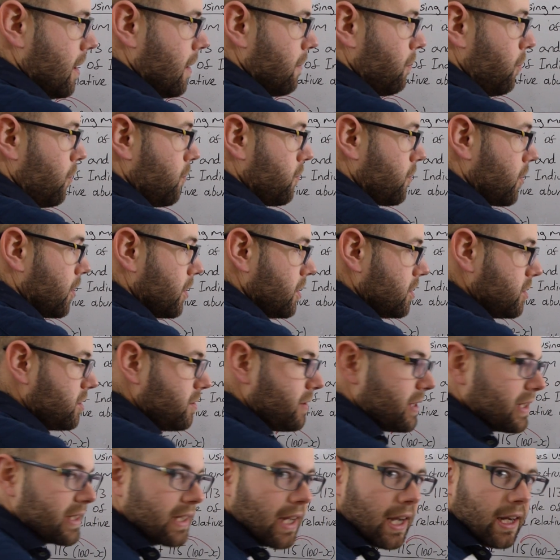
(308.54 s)
We've got to do
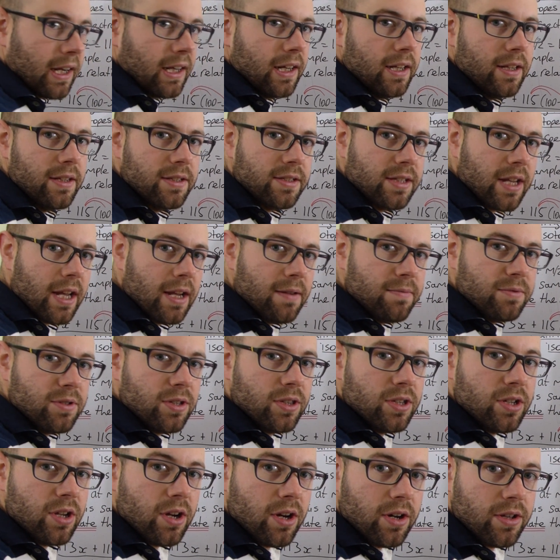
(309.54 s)
exactly the same to
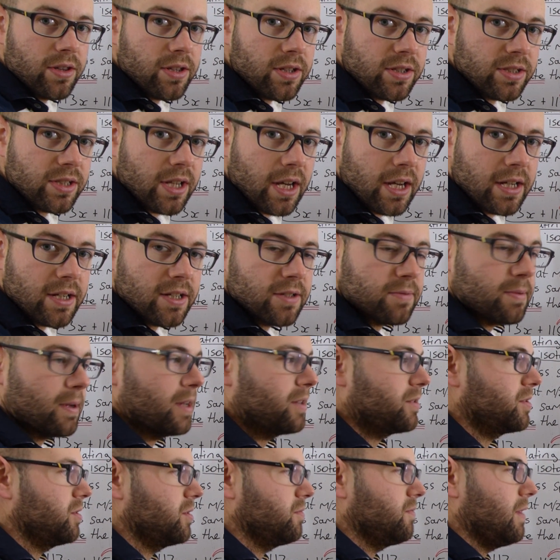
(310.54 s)
the other side as
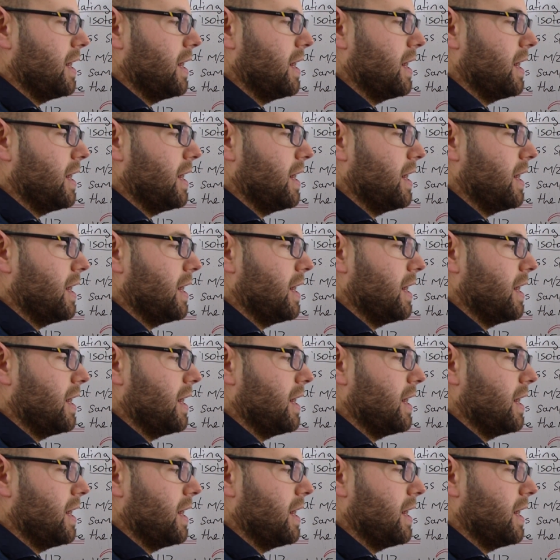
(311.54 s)
well, to the